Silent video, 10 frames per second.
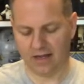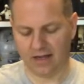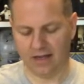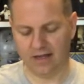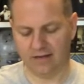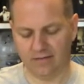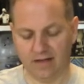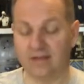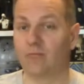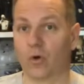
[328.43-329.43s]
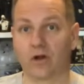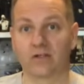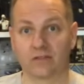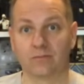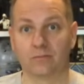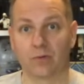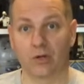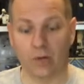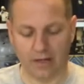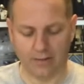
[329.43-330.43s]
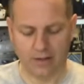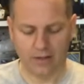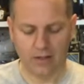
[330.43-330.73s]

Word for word: And it works pretty well.